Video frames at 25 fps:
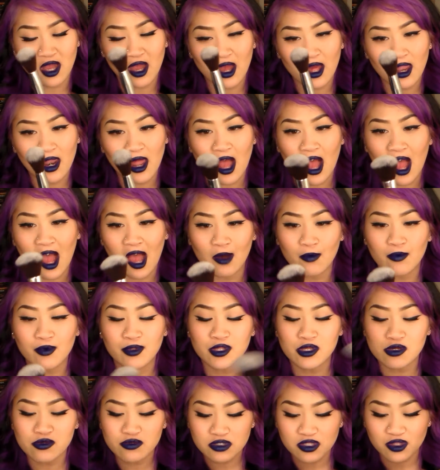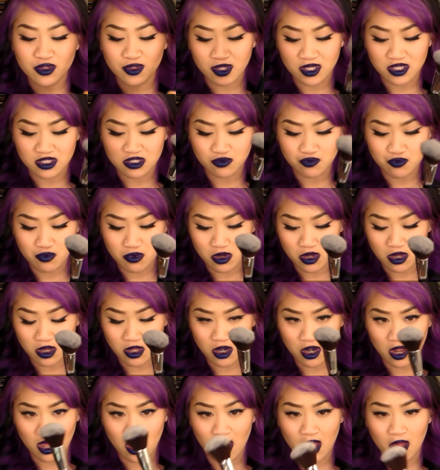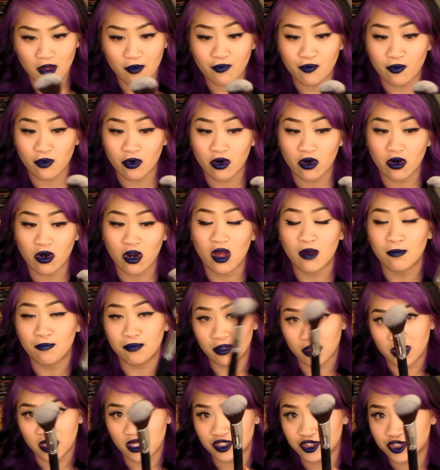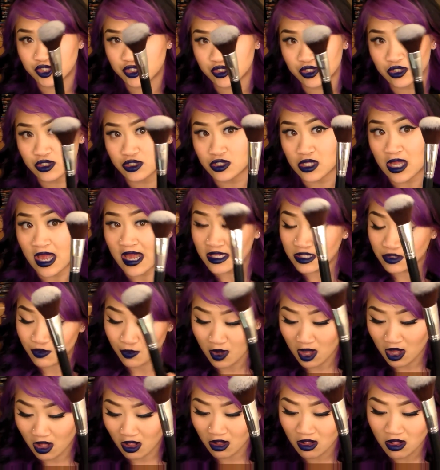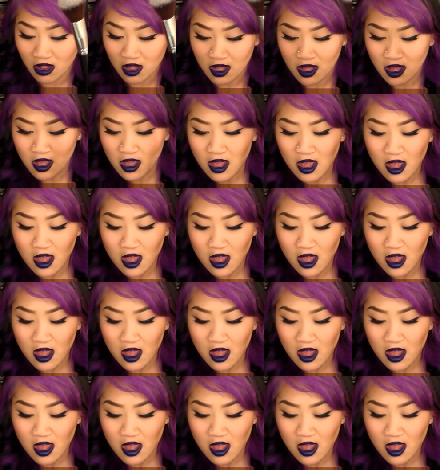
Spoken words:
yet. I would use this one for a blush as well.